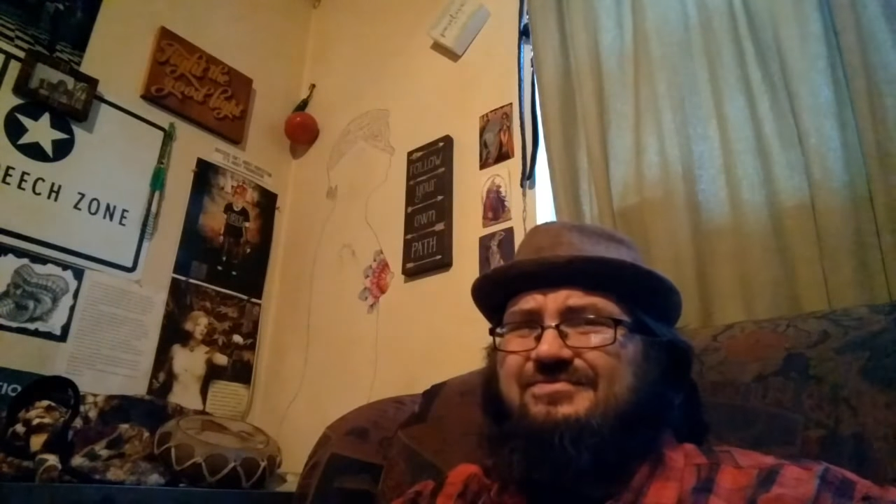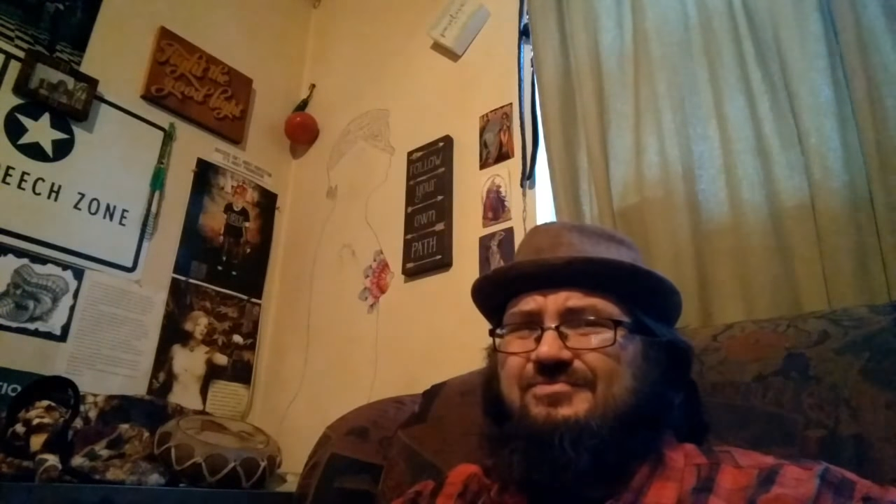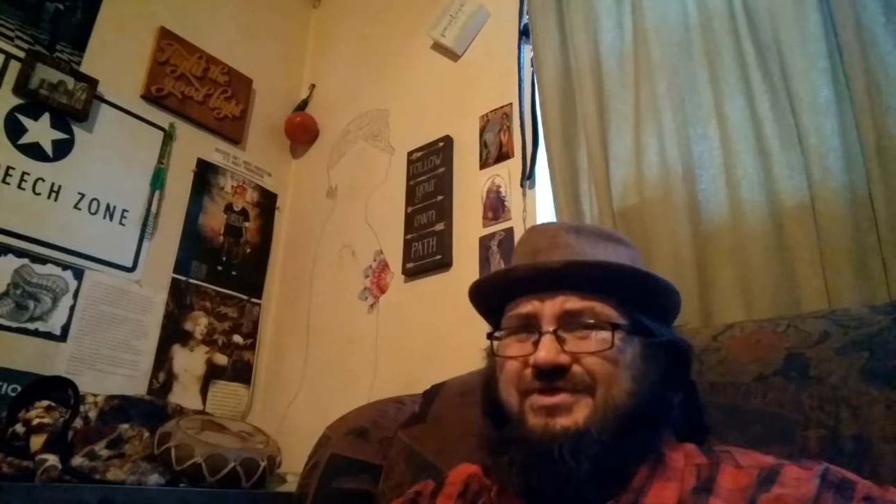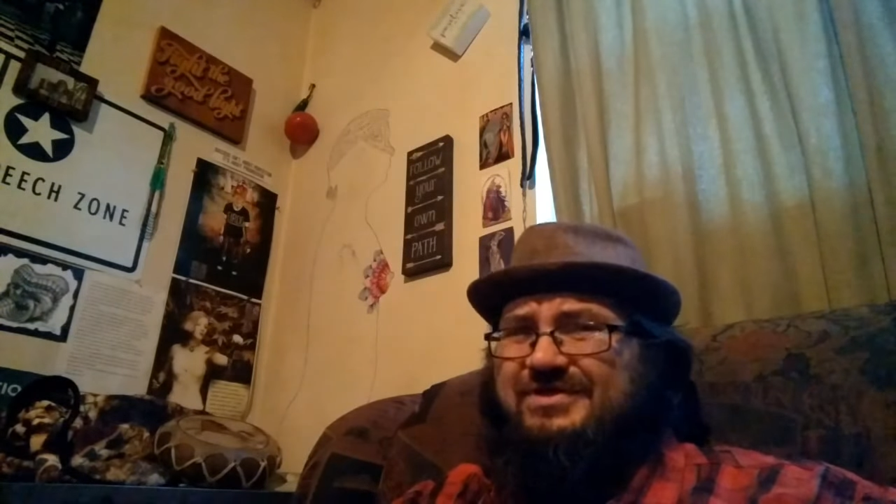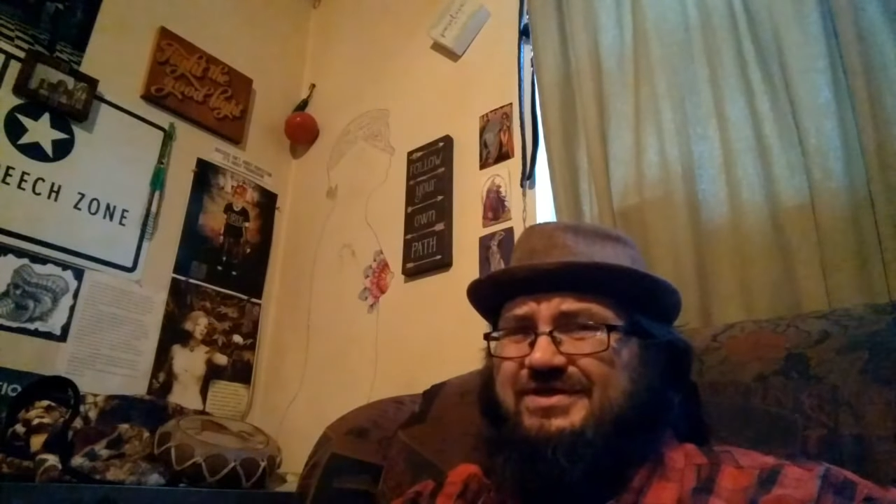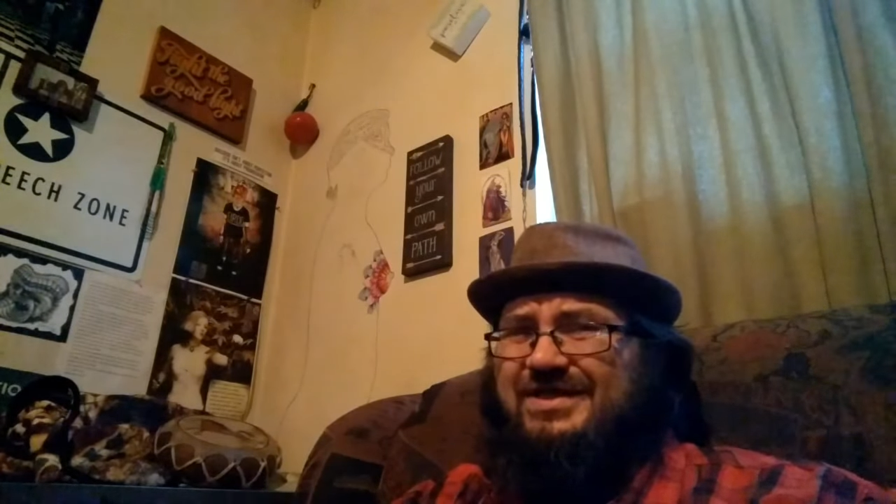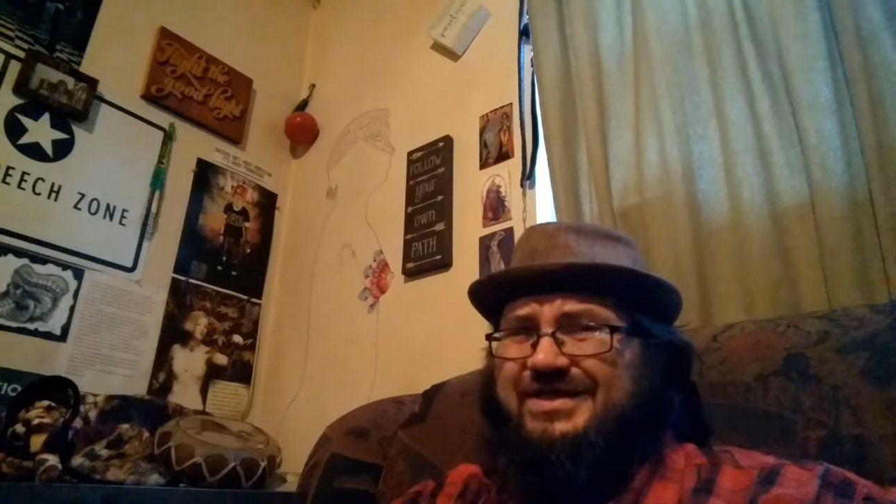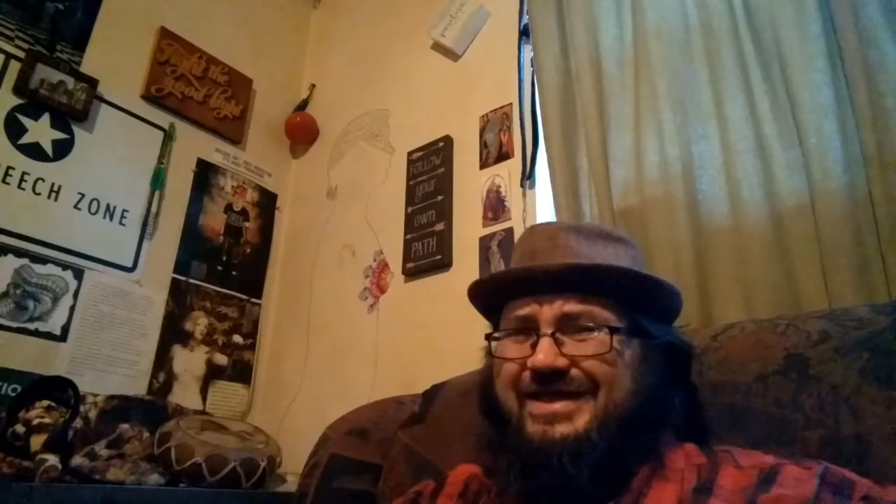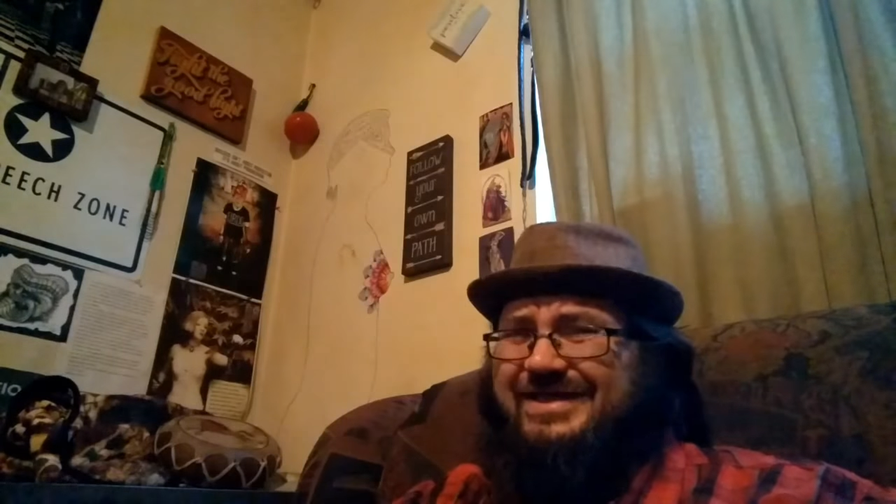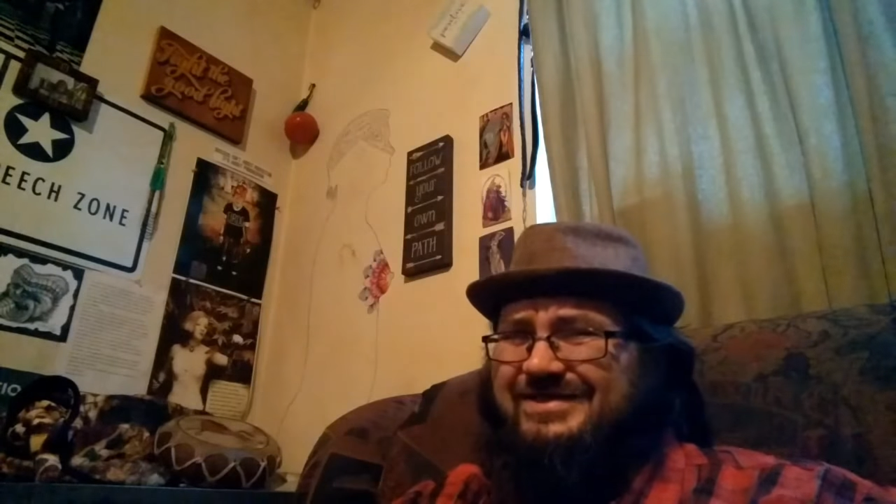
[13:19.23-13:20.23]
Really? I
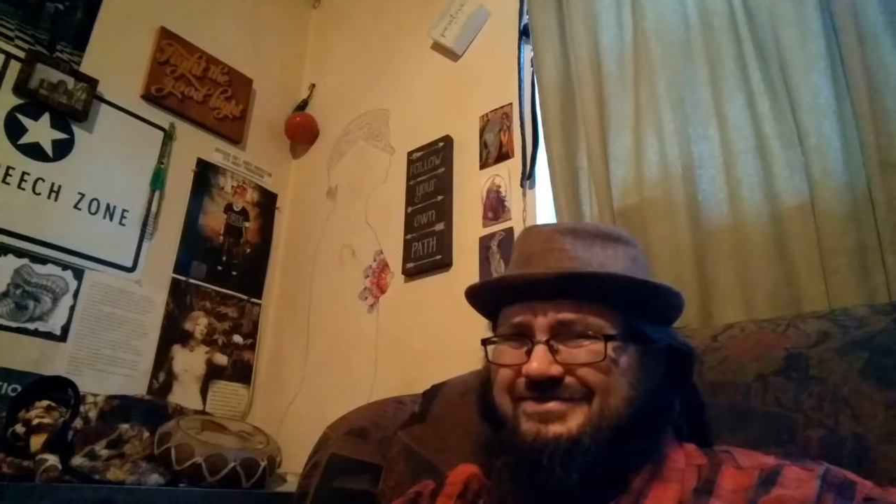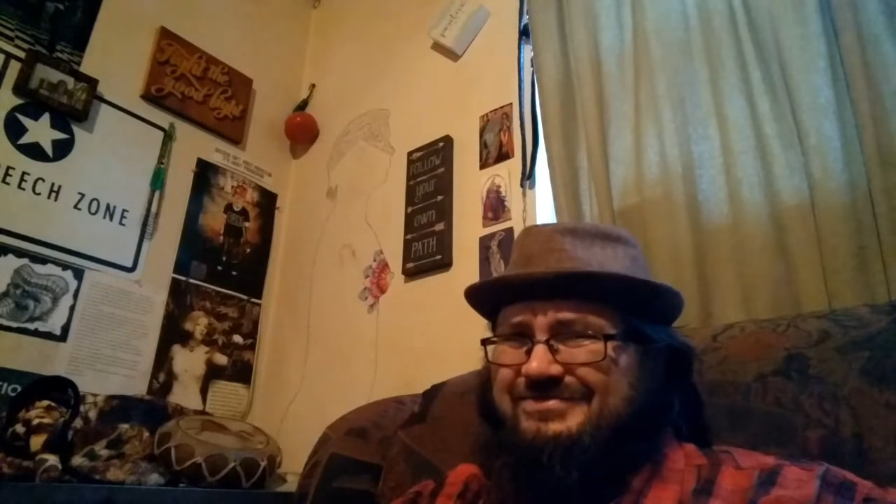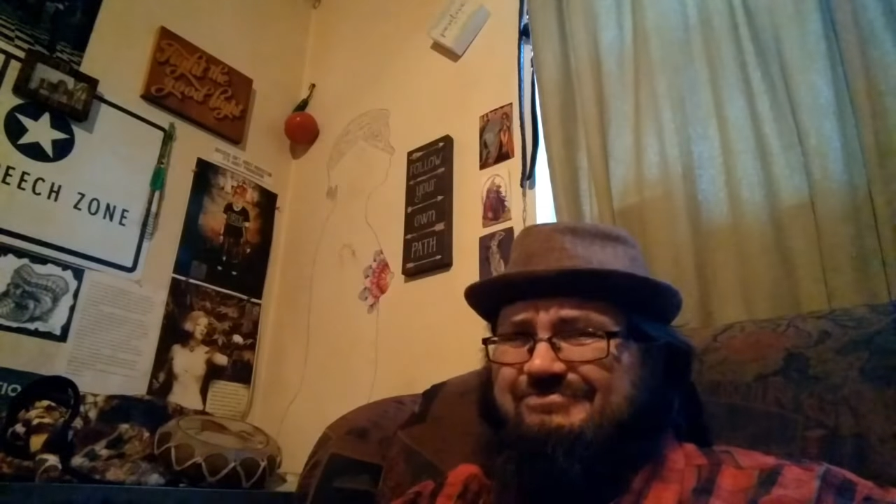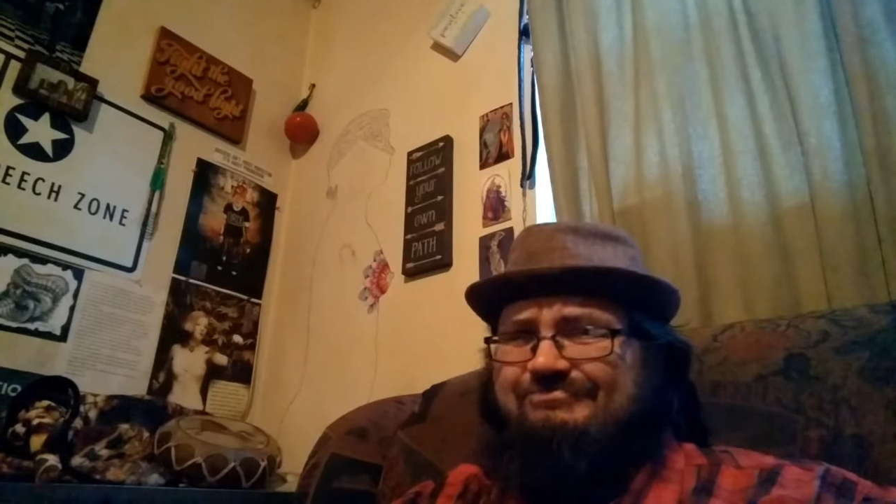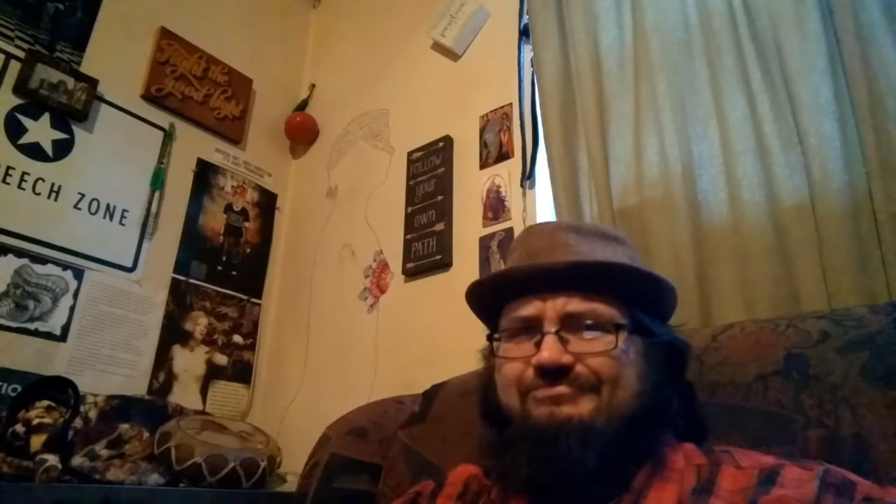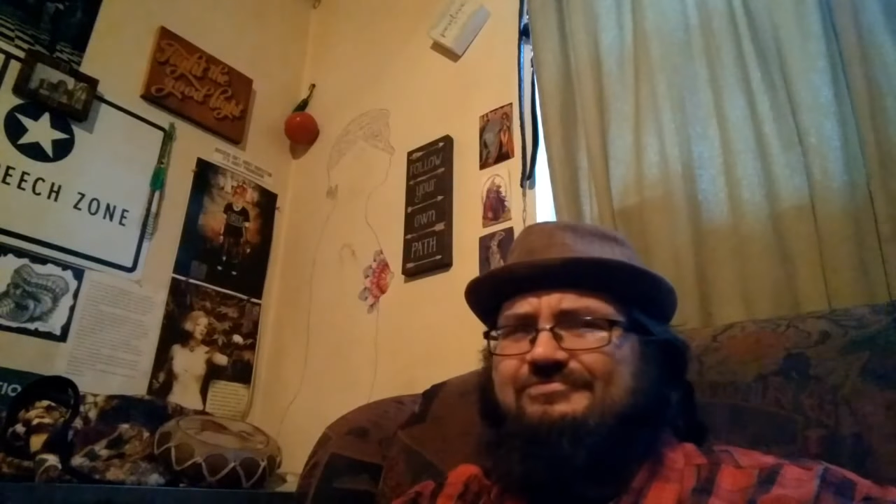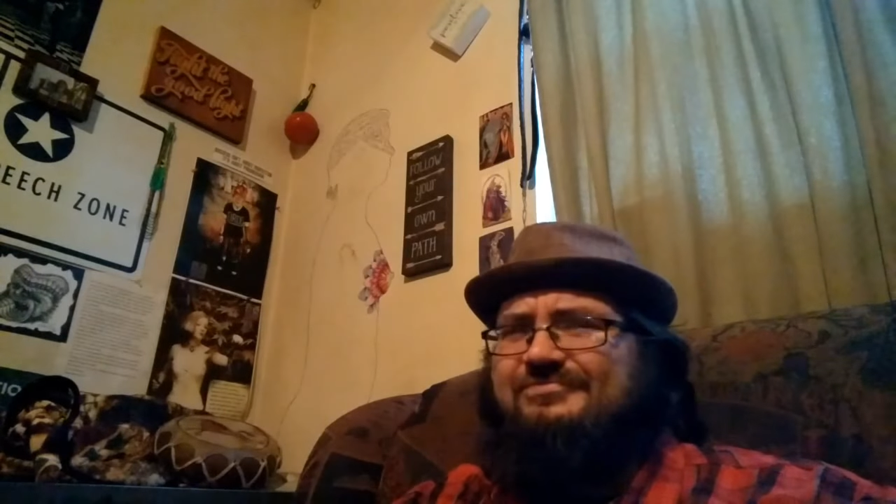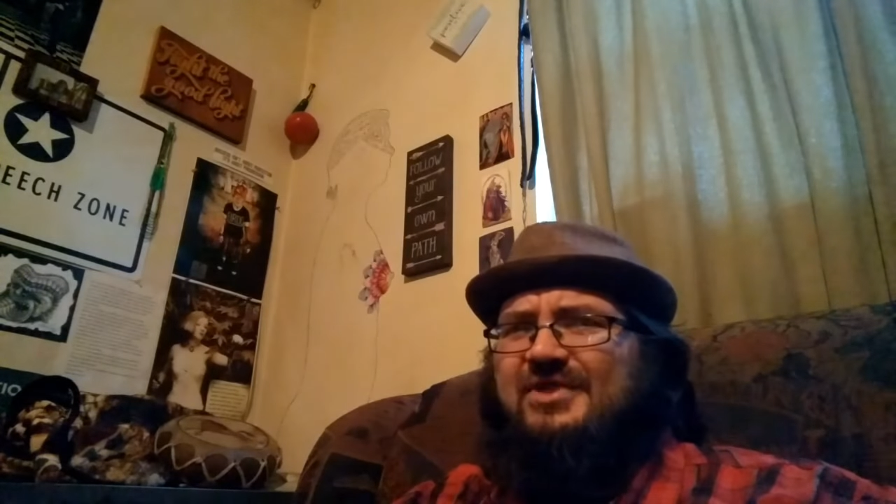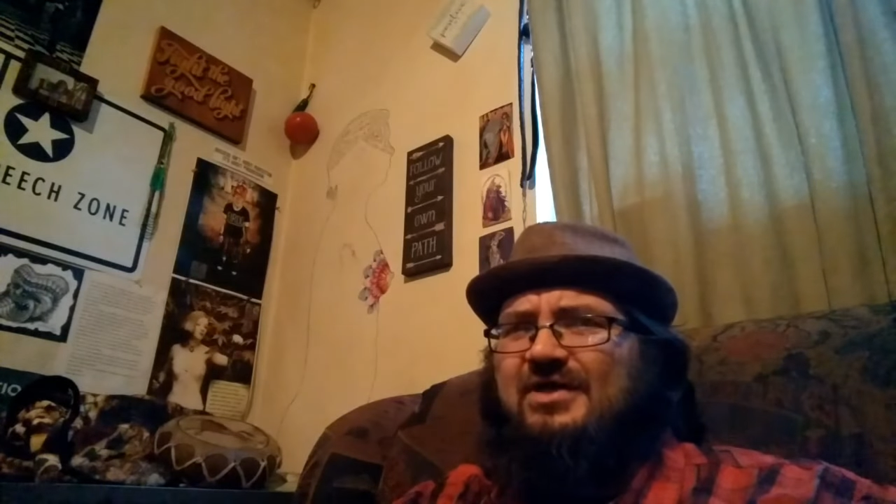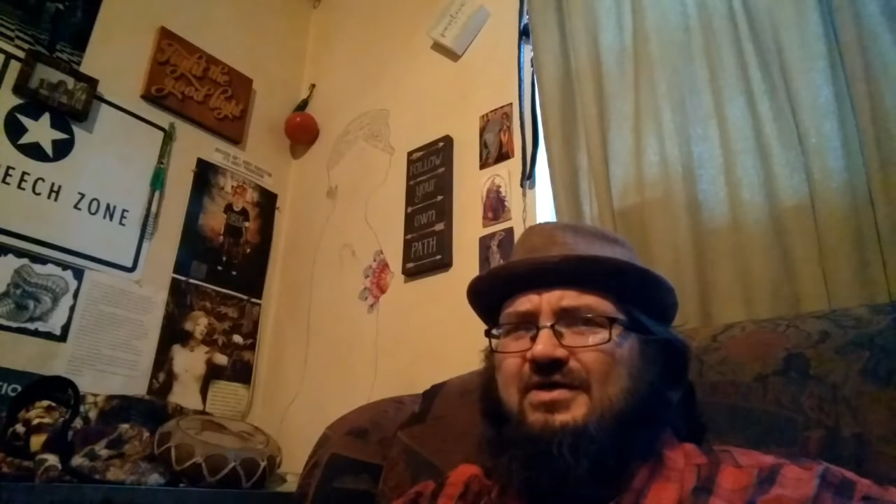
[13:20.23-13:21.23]
can't?
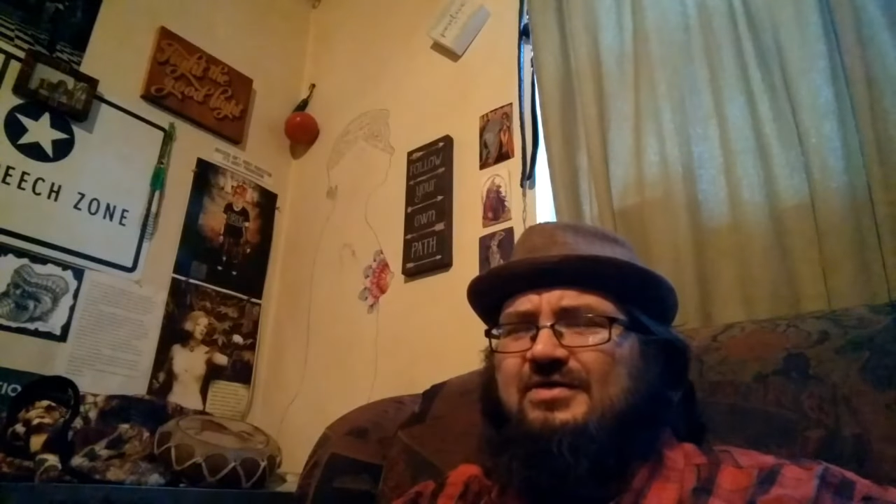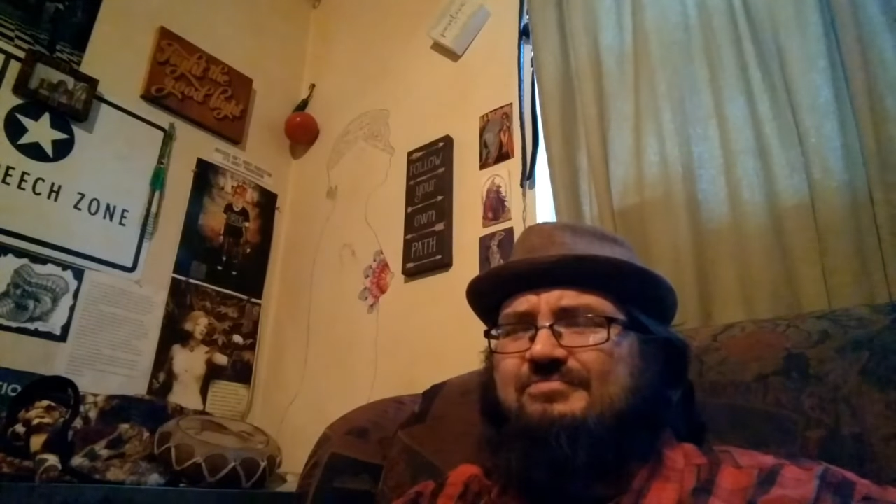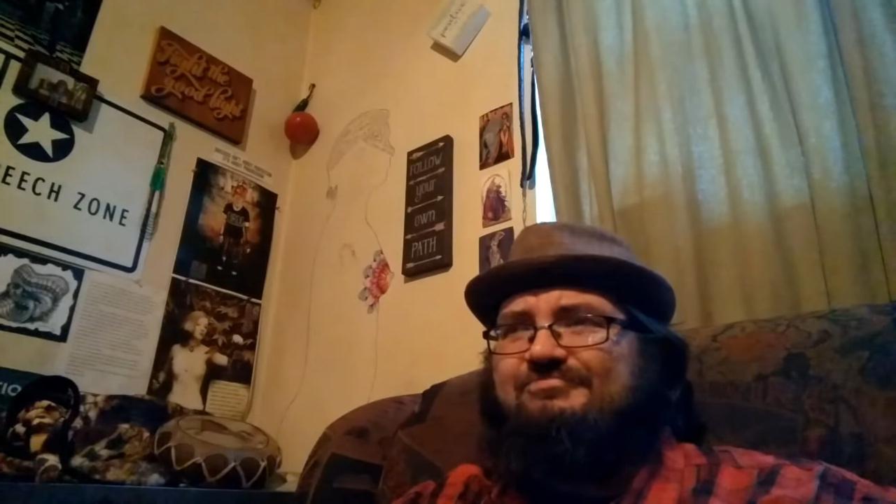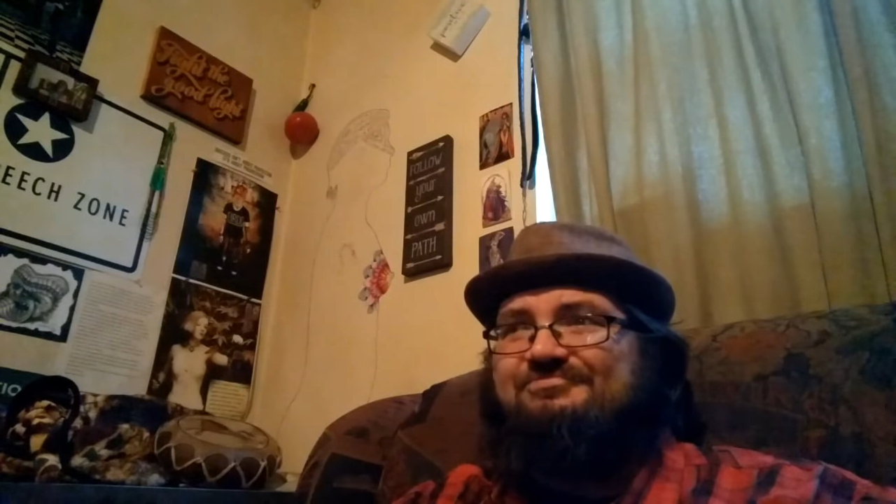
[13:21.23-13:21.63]
Nah.